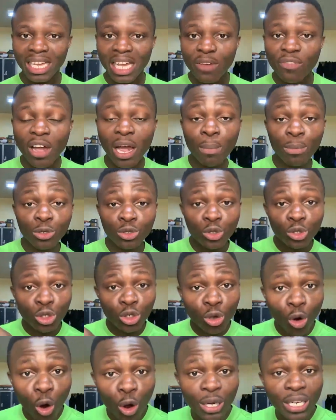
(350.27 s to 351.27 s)
If you are able to
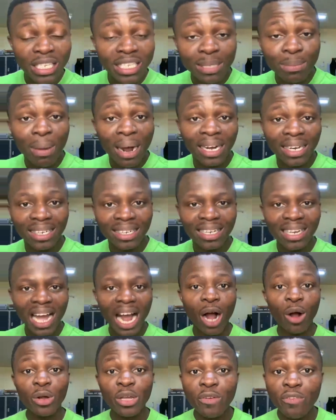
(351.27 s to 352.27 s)
score this mark,
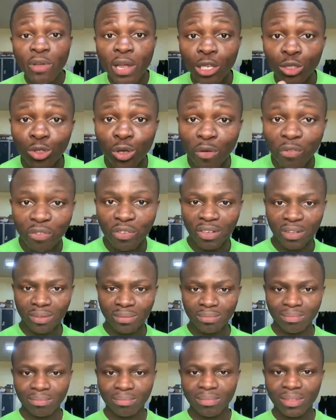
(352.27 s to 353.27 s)
I'll give you a toffee.
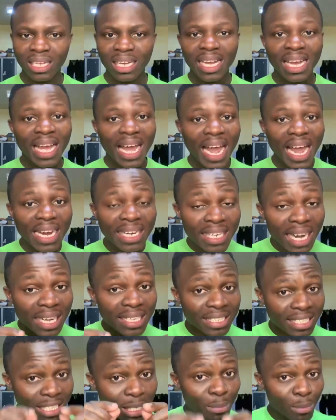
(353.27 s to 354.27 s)
And
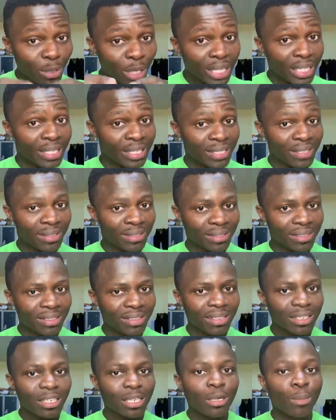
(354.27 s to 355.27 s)
that stimuli
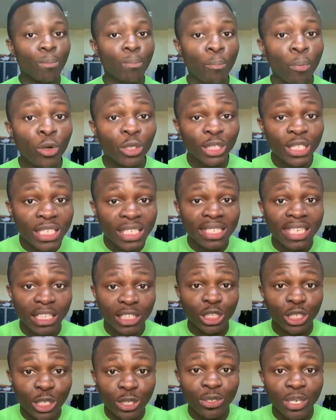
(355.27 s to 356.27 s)
pushes the
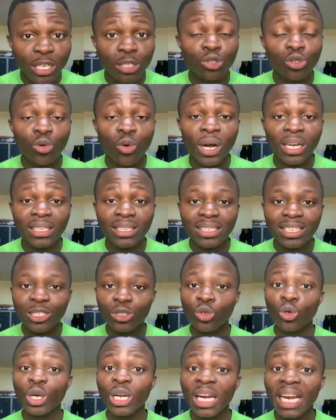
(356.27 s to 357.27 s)
children to
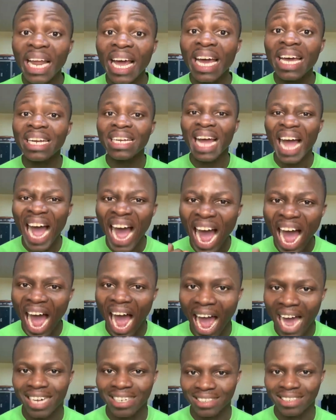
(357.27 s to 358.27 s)
what? To learn
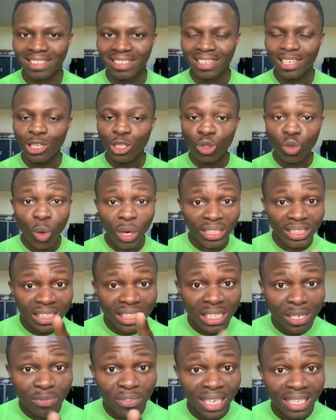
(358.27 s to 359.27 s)
hard, to
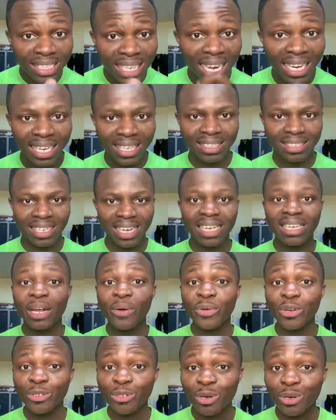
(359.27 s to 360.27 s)
achieve the target and
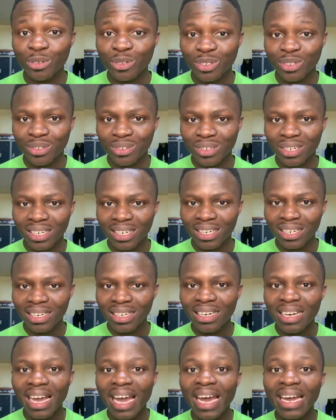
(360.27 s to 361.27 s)
the result.
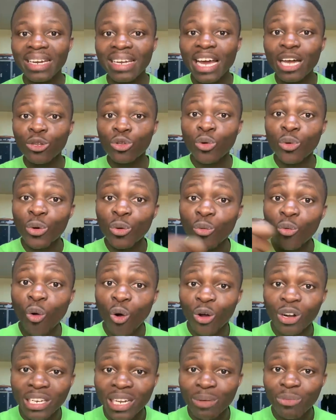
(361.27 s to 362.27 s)
And then you
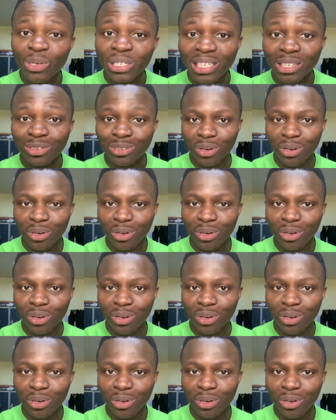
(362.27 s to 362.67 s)
reward them with a